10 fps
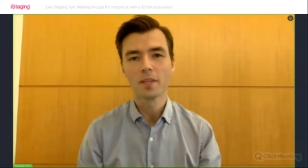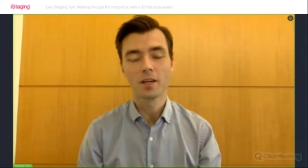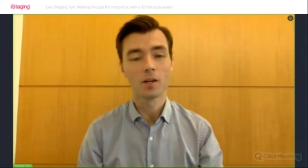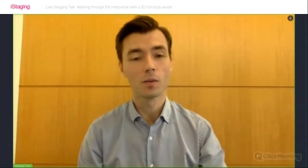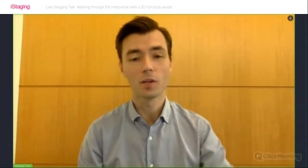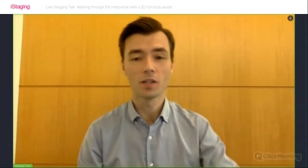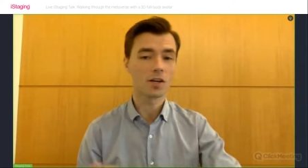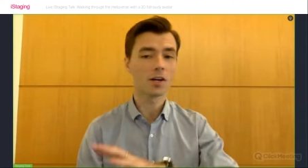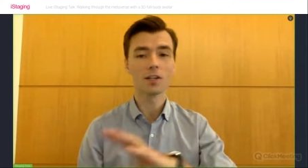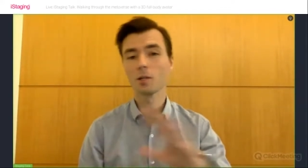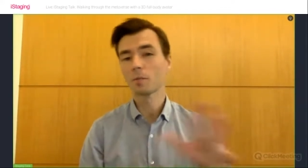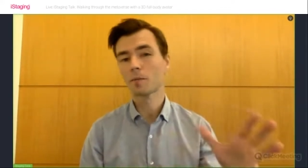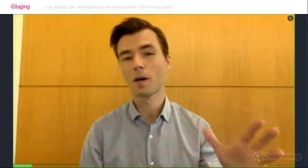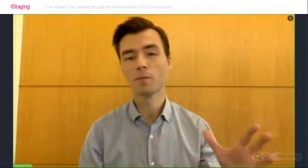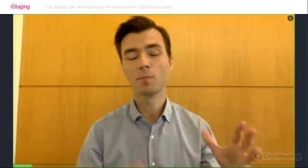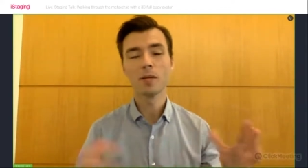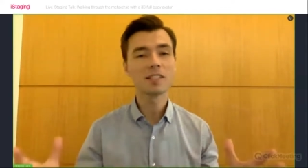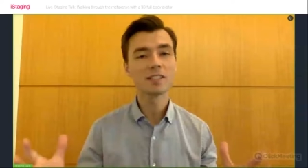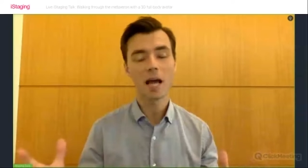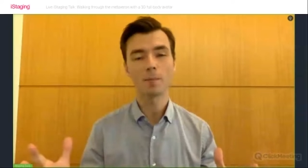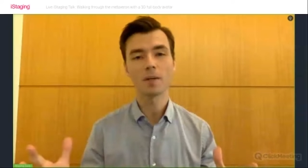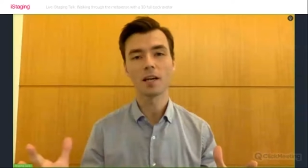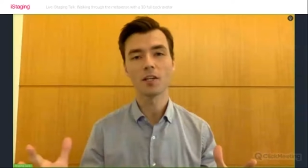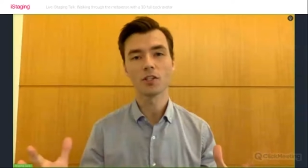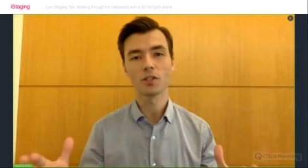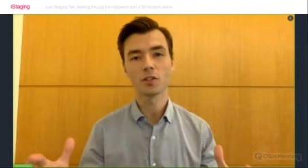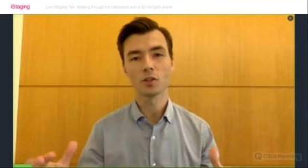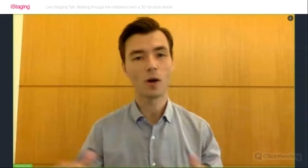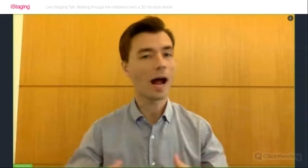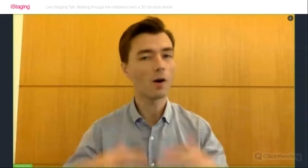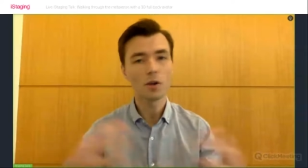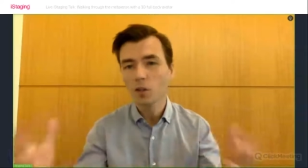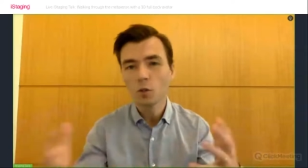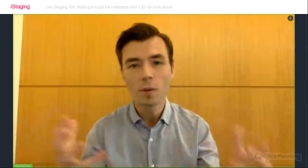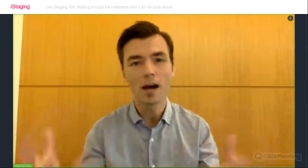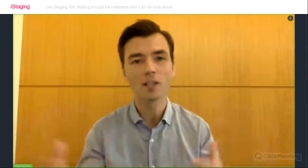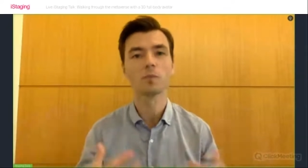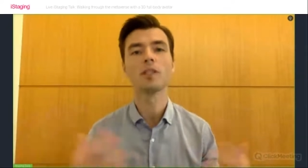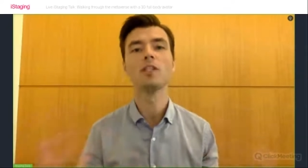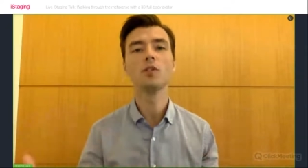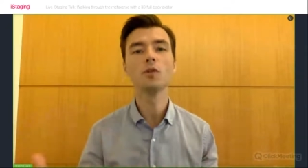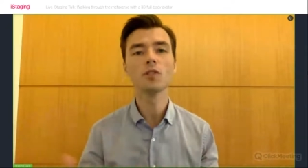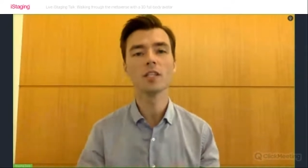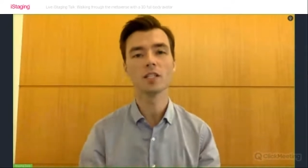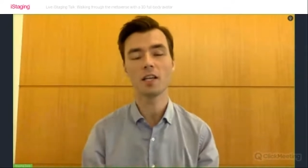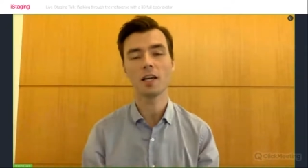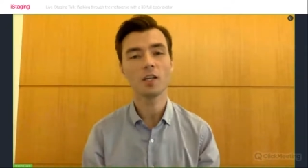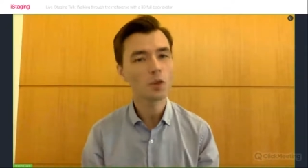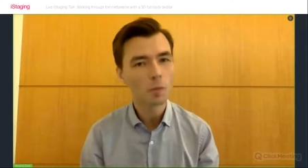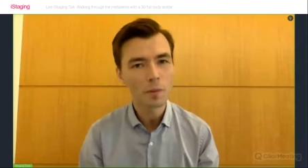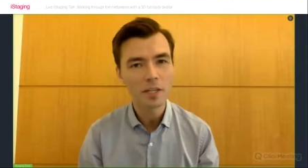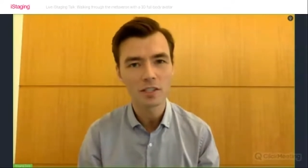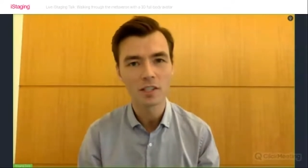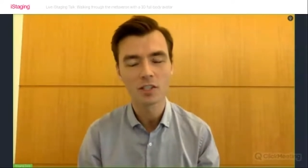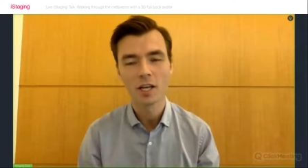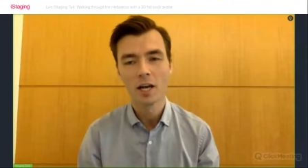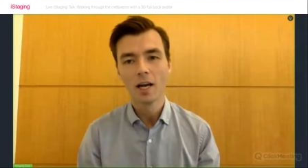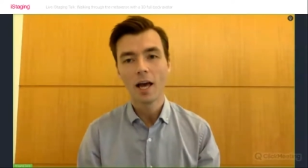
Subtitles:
We're going to talk a little bit about business applications. So how can you possibly use this in your business?